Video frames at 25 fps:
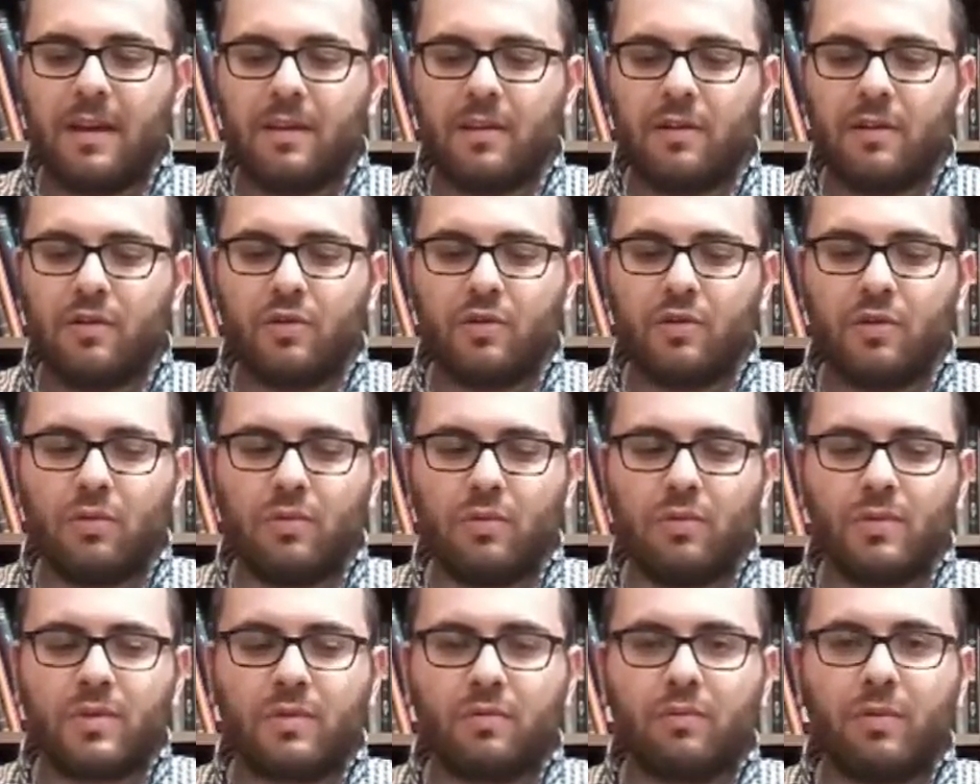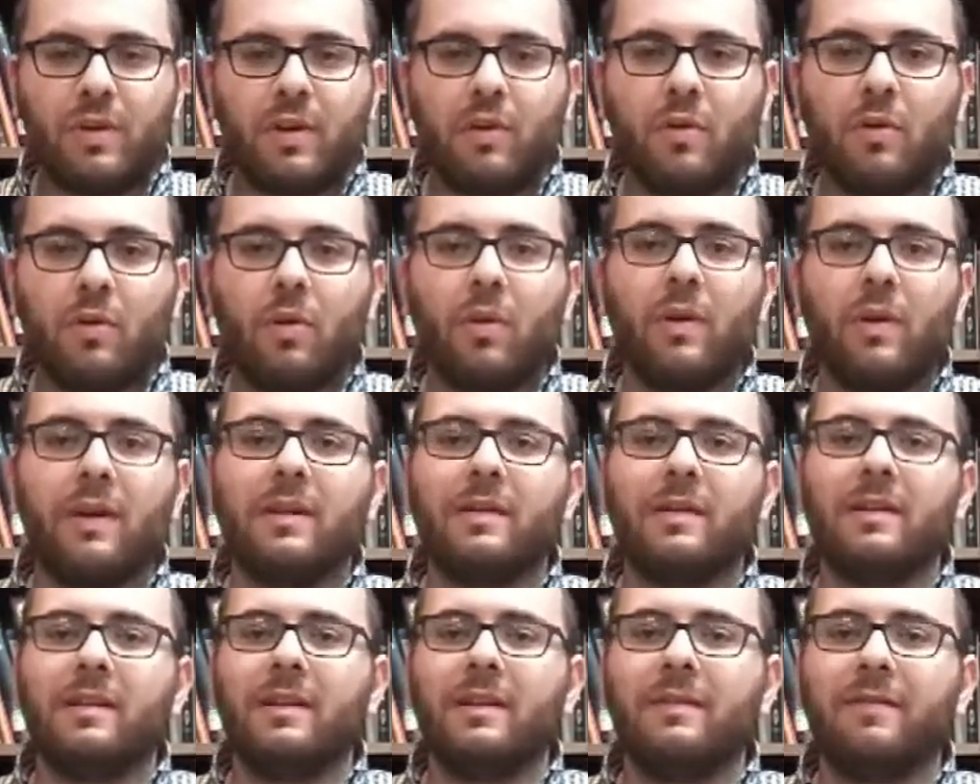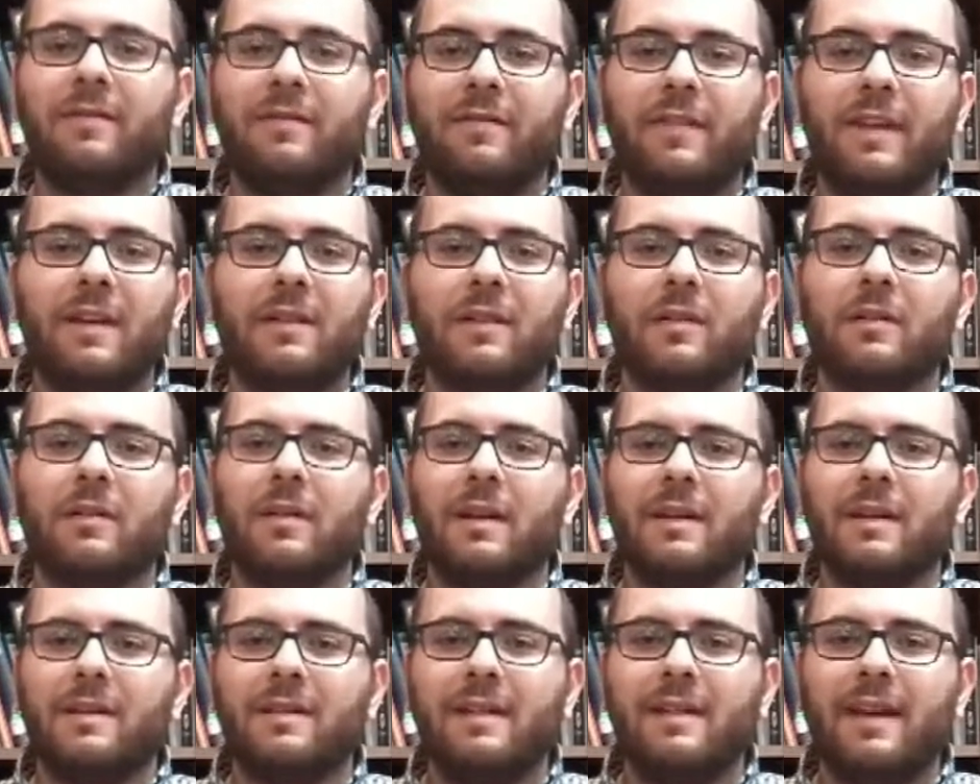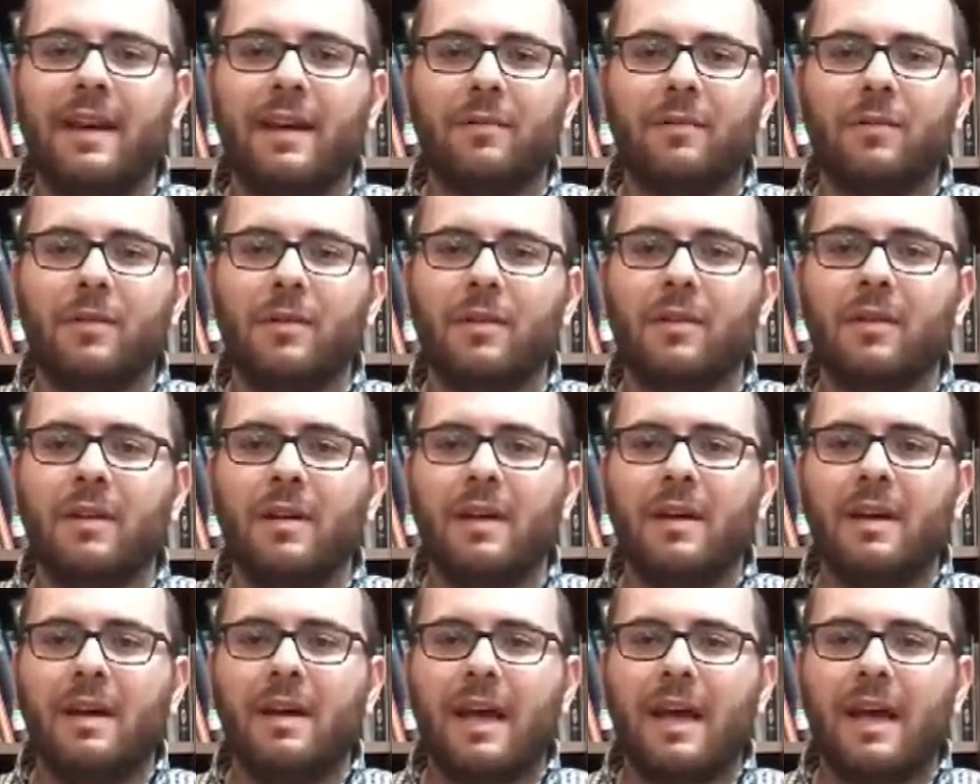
the Jews recoil in fear and terror